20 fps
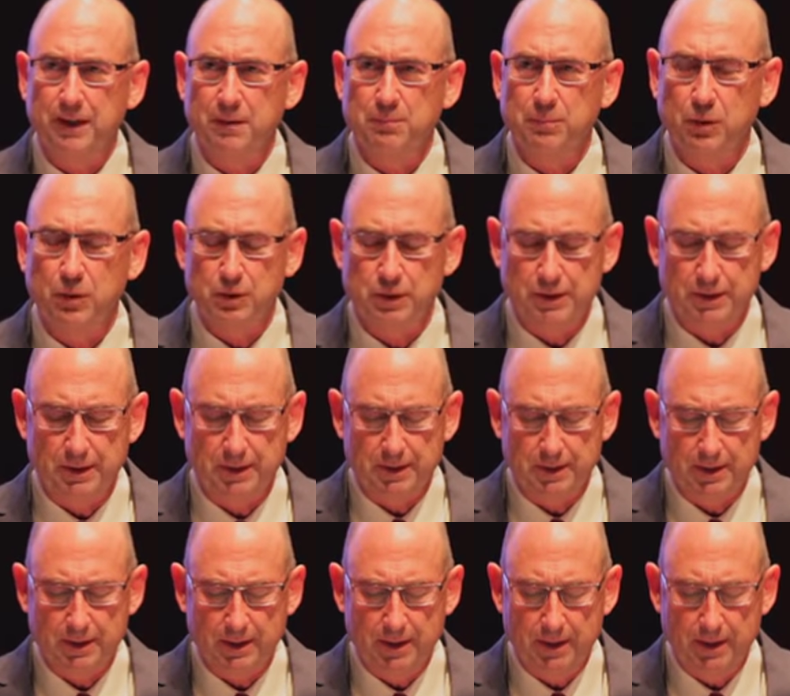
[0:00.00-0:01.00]
in
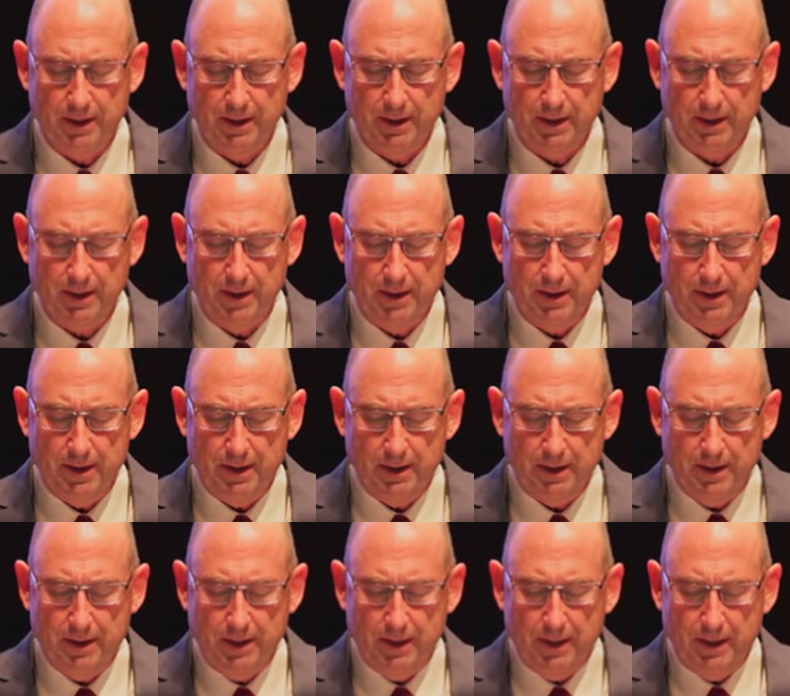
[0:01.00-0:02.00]
persons.
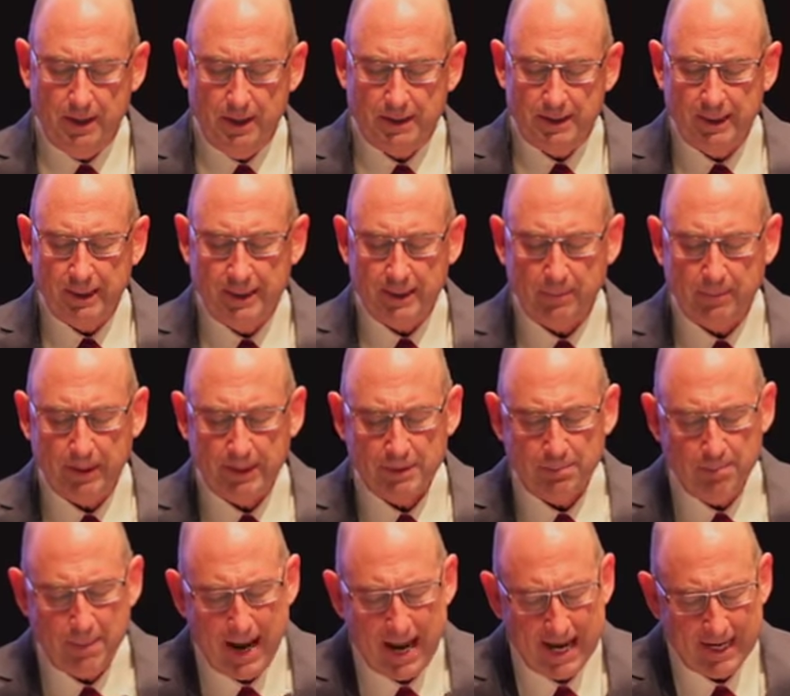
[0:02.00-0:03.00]
CTIP has
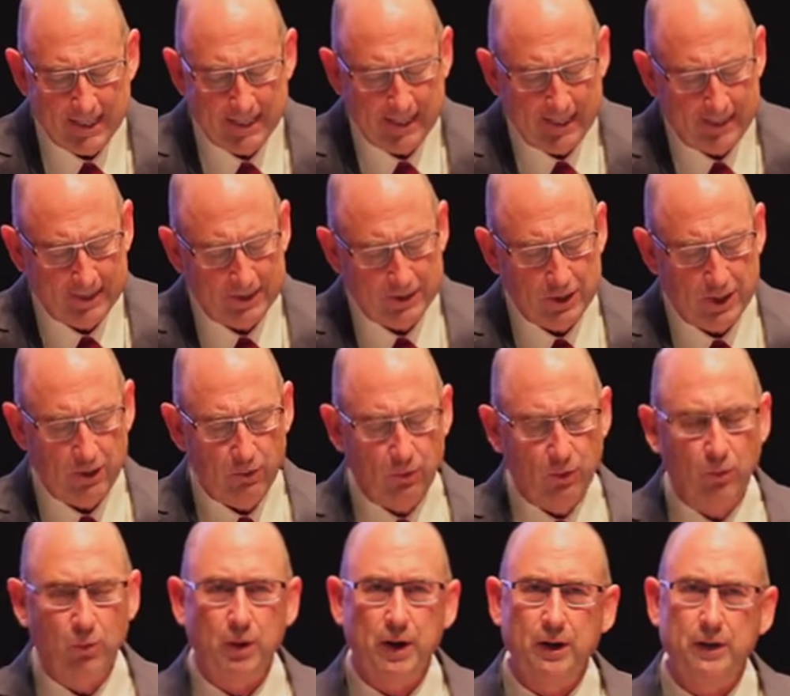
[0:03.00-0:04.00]
mandated
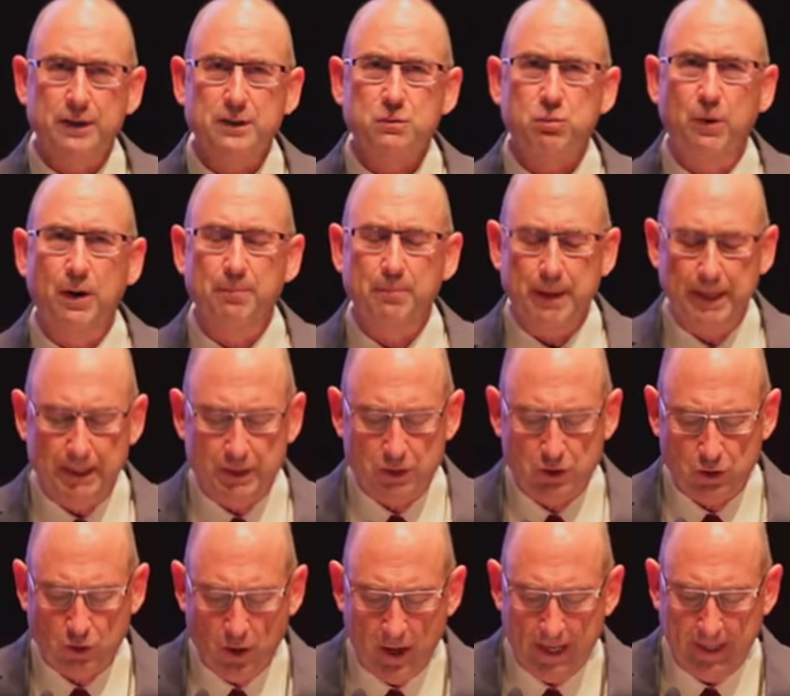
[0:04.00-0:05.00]
general awareness
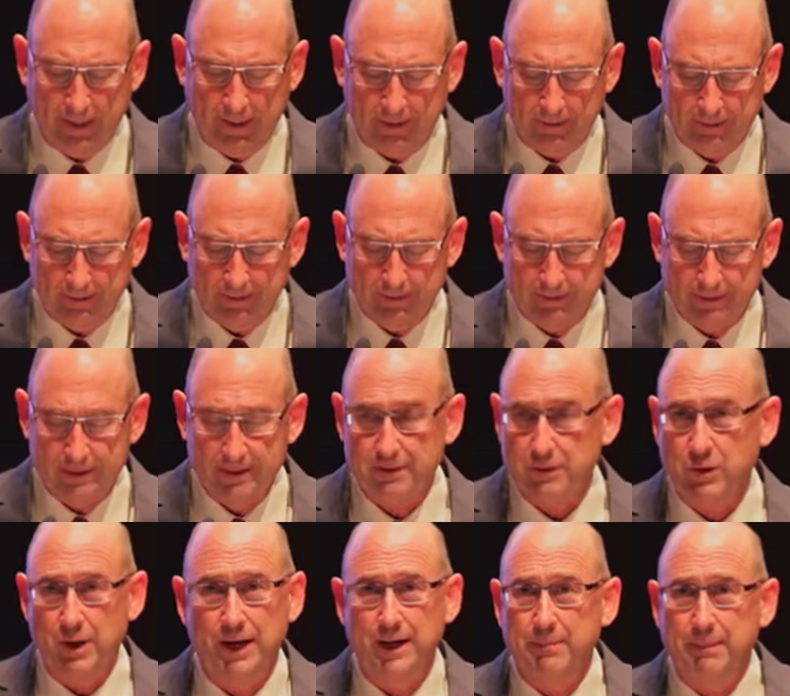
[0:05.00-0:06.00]
web-based training. This is
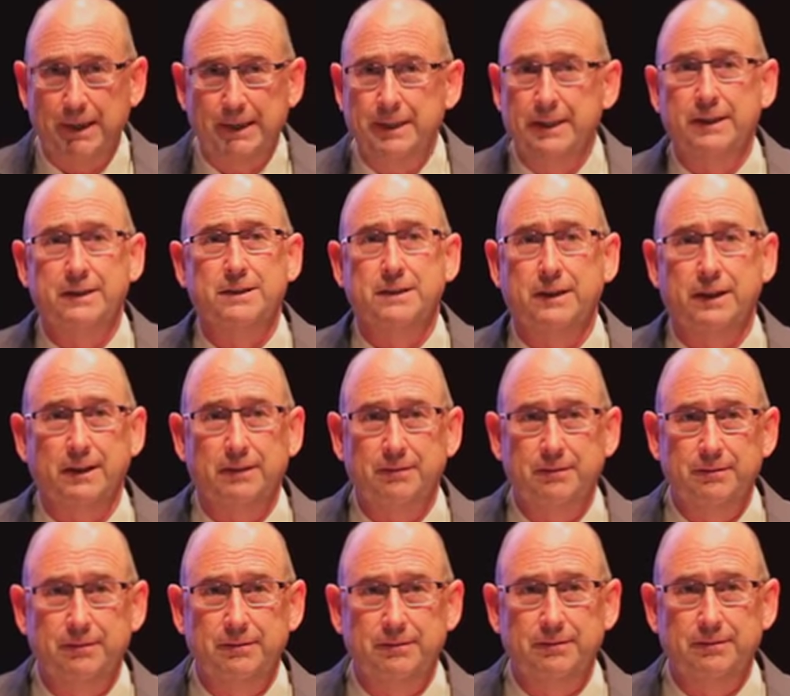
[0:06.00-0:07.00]
training my kids get.
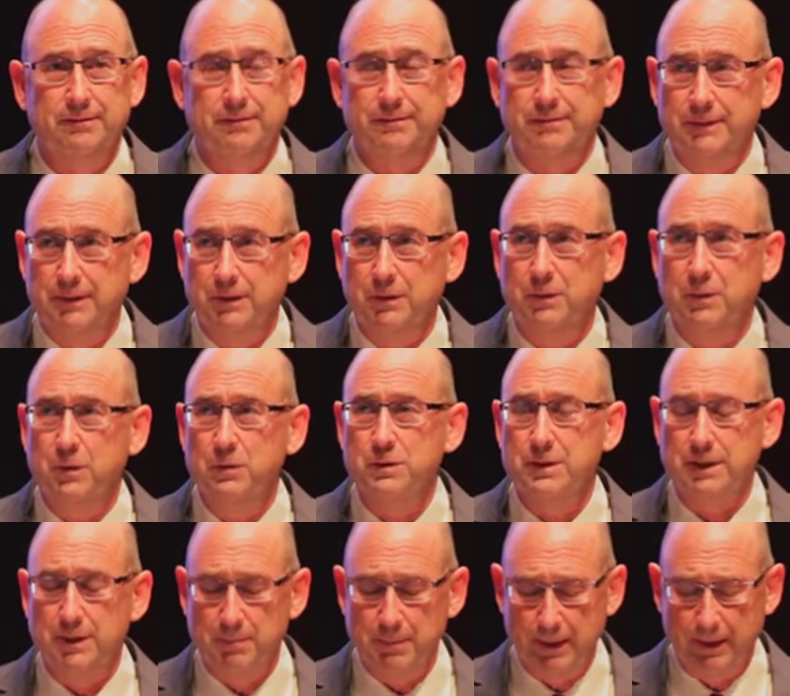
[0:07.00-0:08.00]
Those
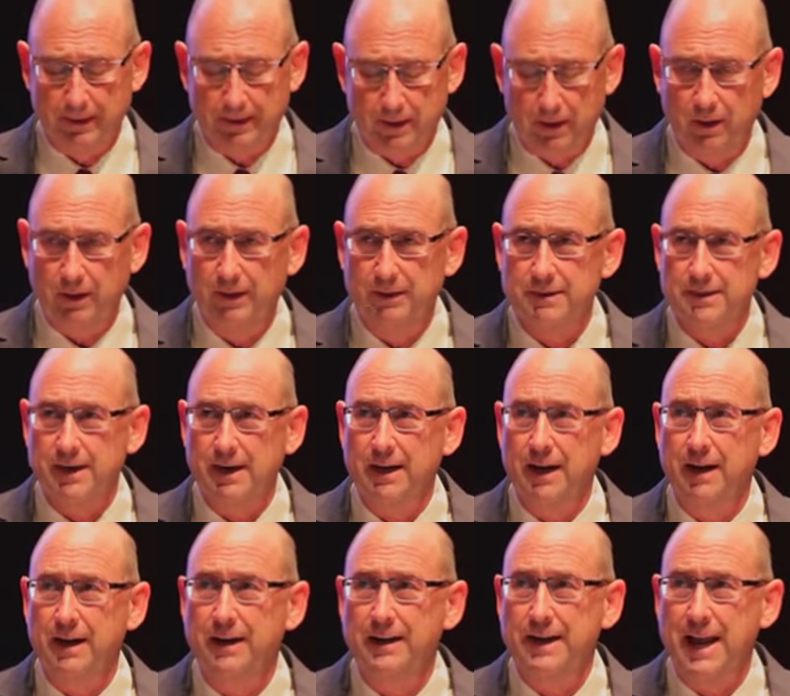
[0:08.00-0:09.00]
in the military. It's
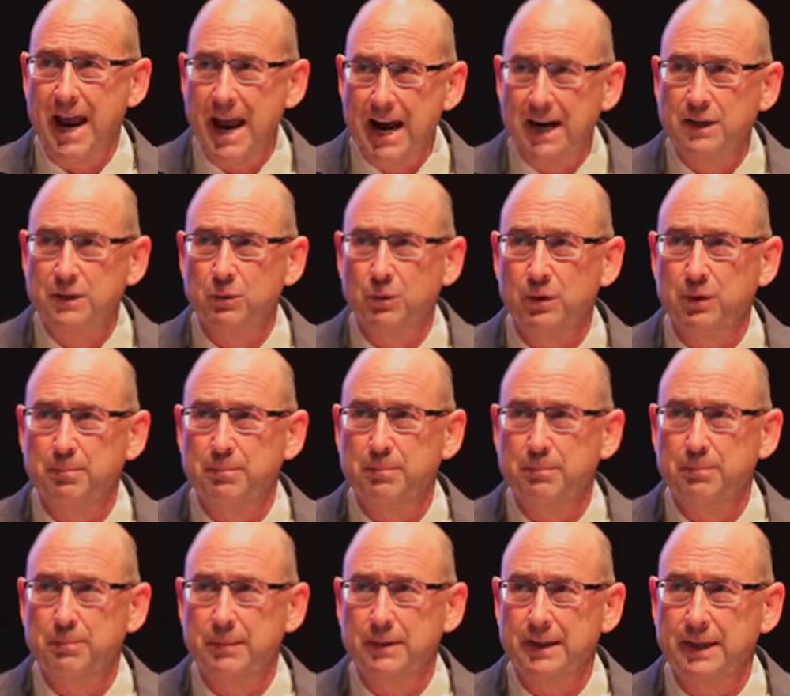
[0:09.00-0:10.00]
an annual
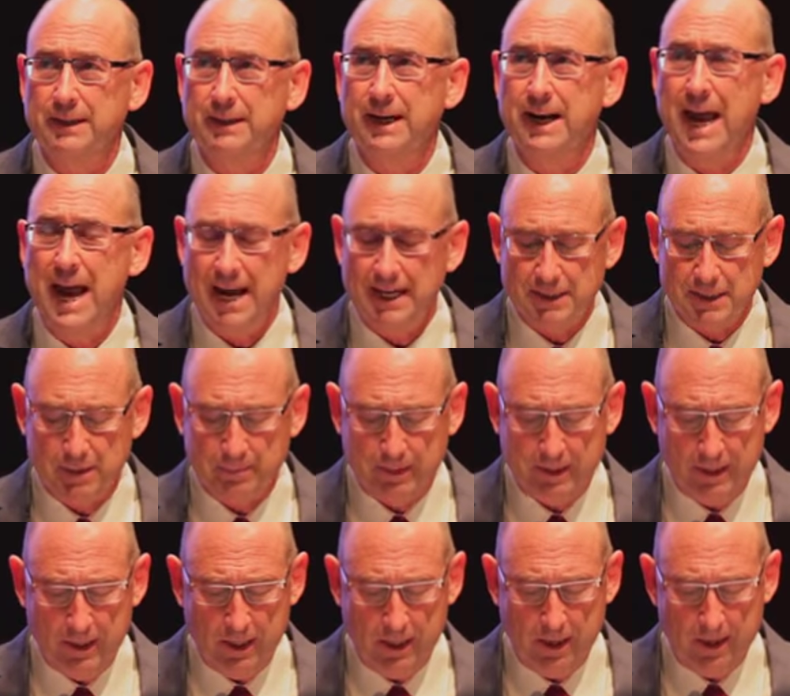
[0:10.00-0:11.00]
thing that has to be
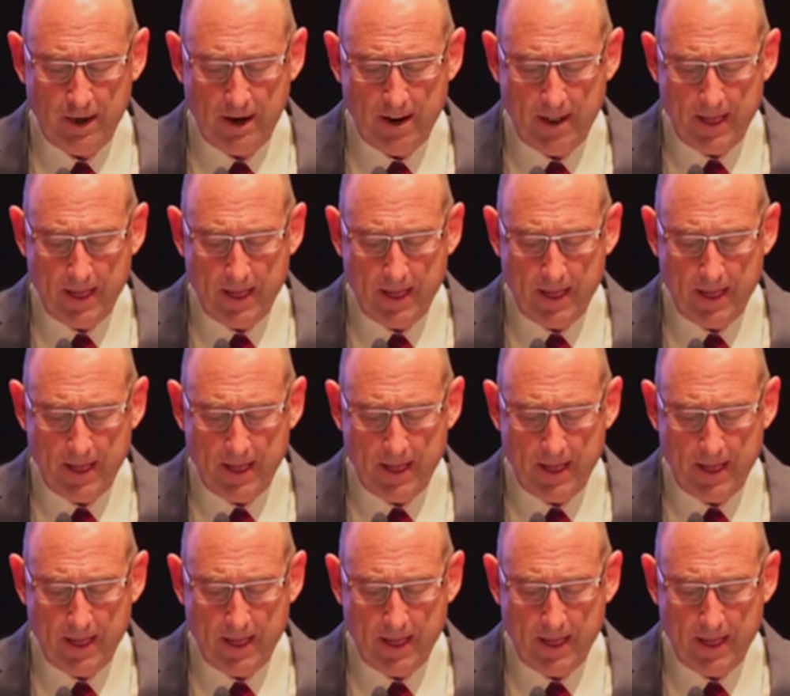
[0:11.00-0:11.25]
done.